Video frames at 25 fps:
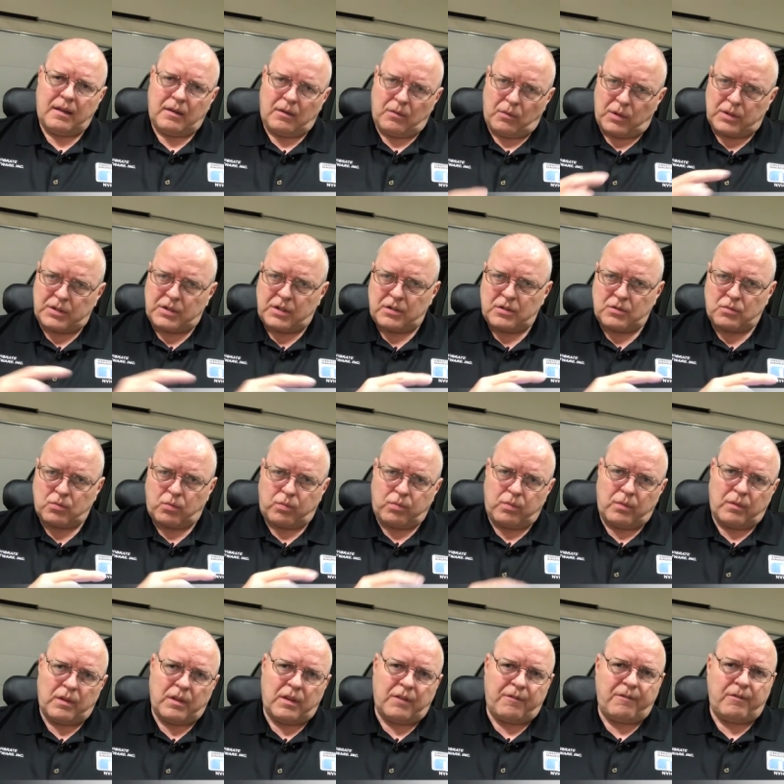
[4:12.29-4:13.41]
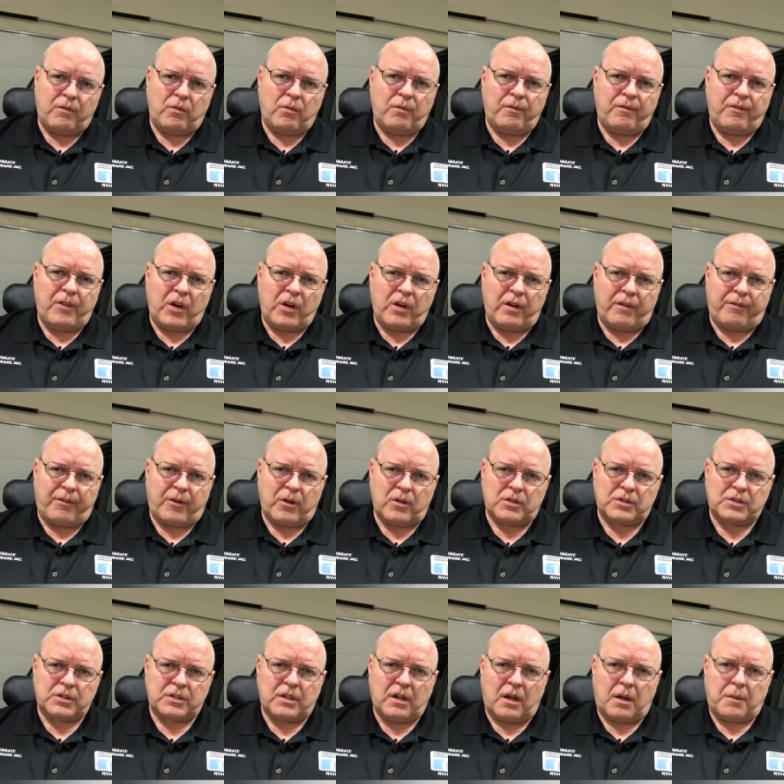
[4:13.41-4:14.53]
which is the very
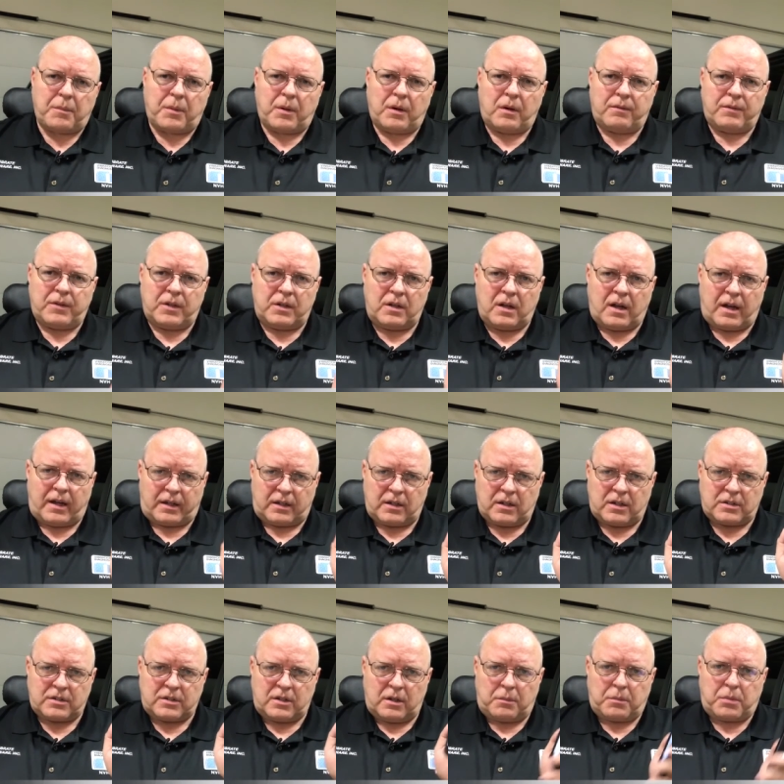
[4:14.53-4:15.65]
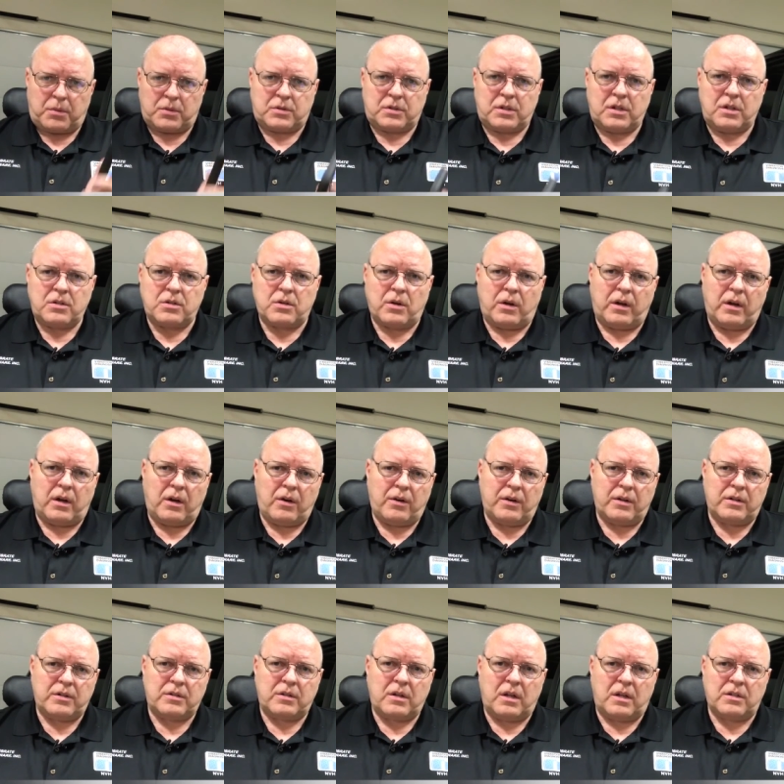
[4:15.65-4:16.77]
first step of the diagnostic procedure here,
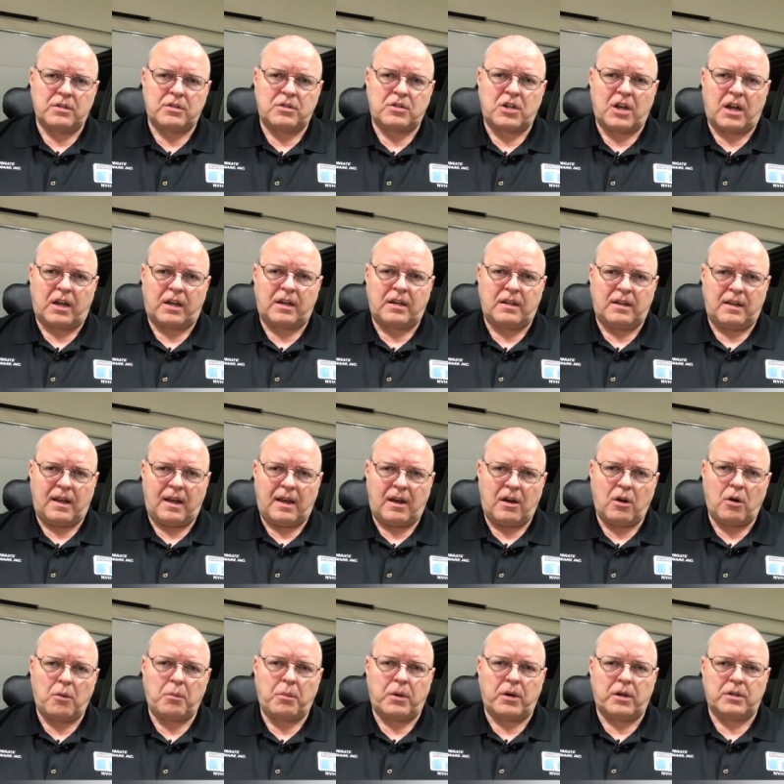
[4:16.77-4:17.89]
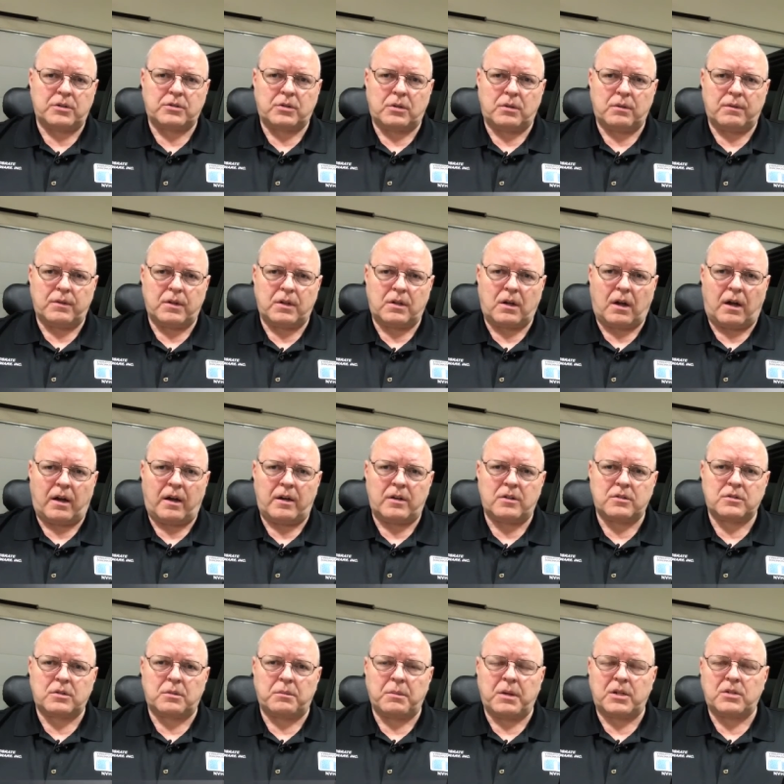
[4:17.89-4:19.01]
is, is checking the air pressure of the
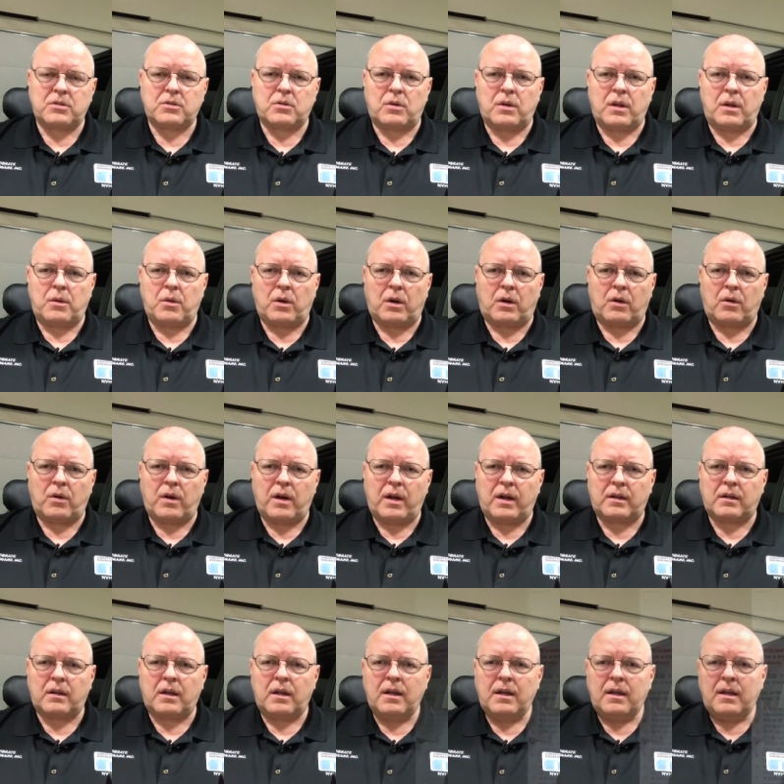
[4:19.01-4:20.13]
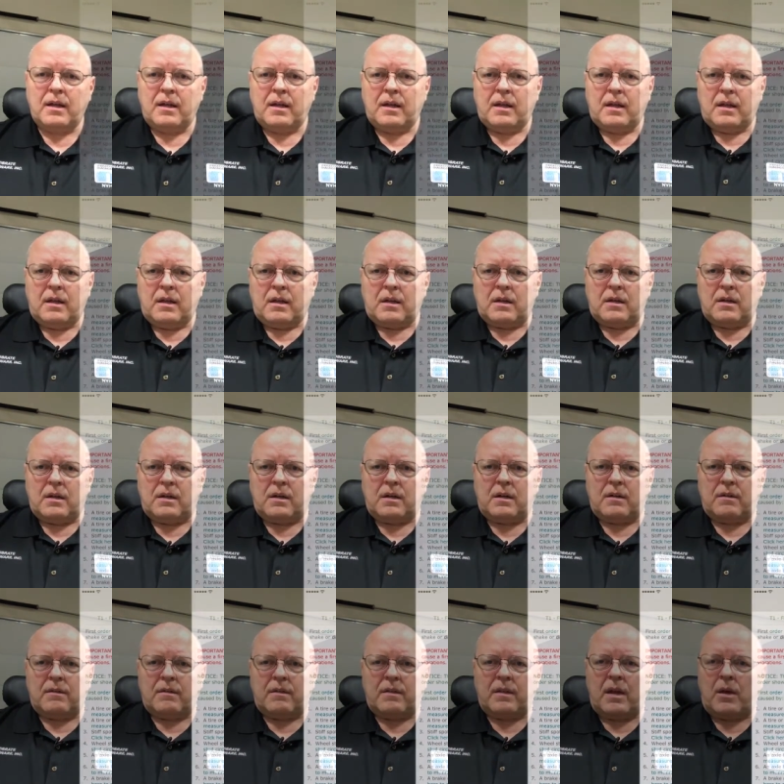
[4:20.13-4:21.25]
tires to make sure they were correct.
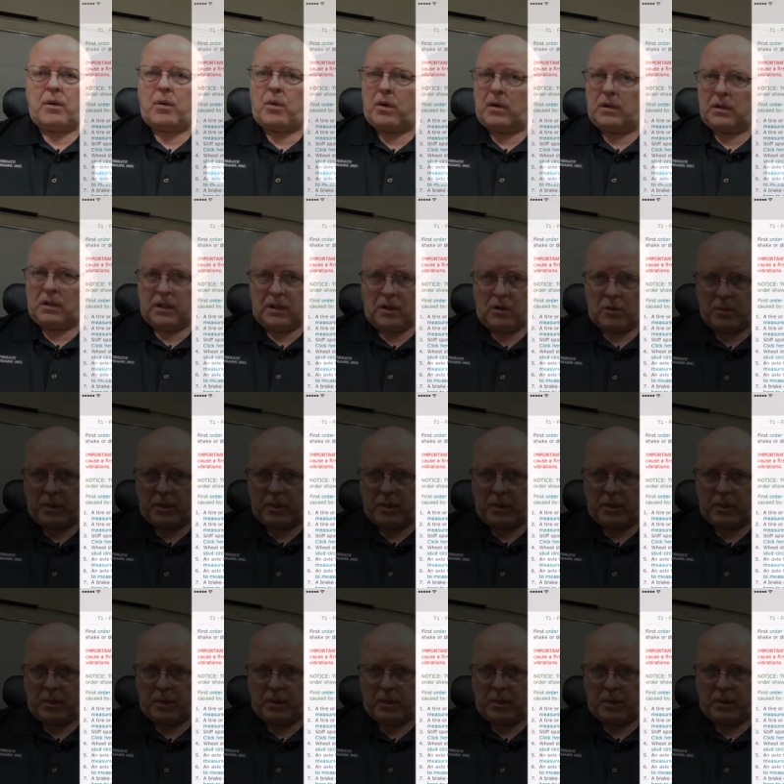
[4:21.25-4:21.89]
Uh, they were a little